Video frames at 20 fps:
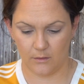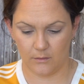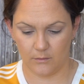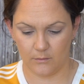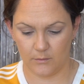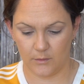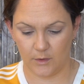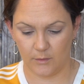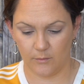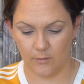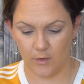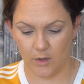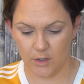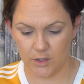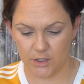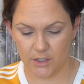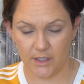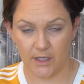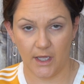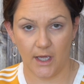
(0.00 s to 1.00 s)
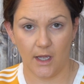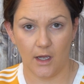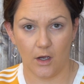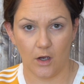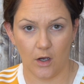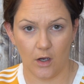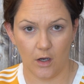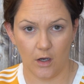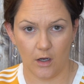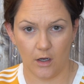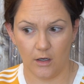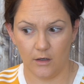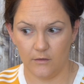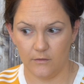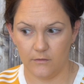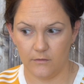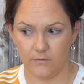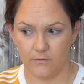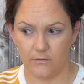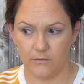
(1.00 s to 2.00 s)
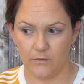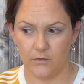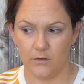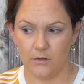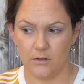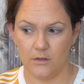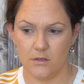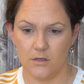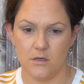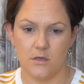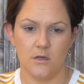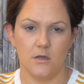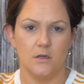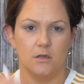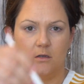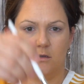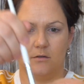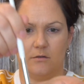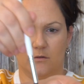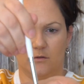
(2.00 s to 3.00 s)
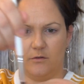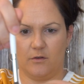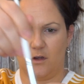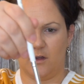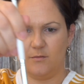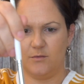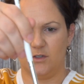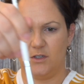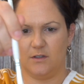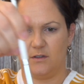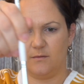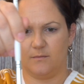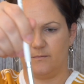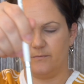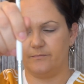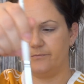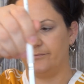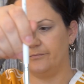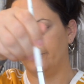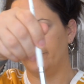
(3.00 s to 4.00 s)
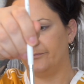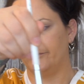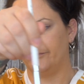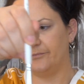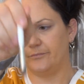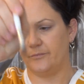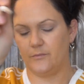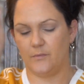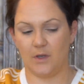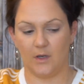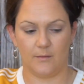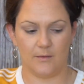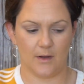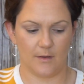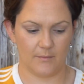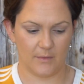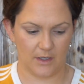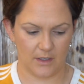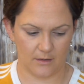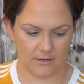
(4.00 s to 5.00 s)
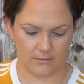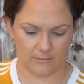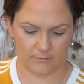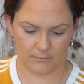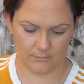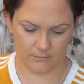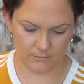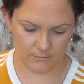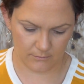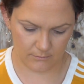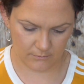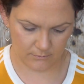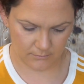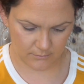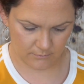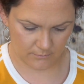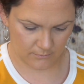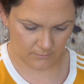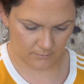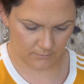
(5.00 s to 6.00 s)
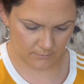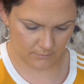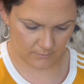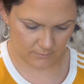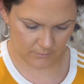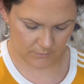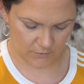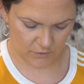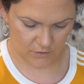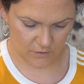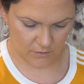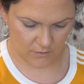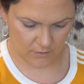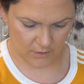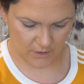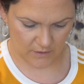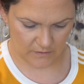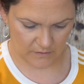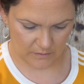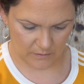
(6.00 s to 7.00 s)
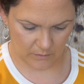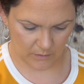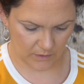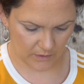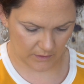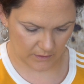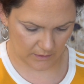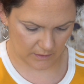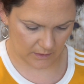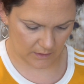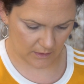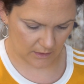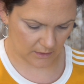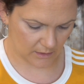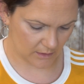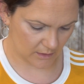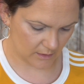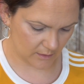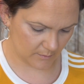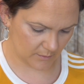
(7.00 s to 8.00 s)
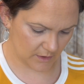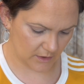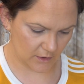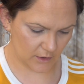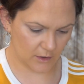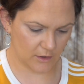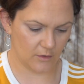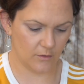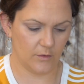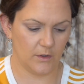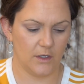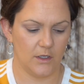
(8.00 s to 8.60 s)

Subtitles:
I'm gonna brush that off. So I'm not being too crazy with it. And then I'm gonna go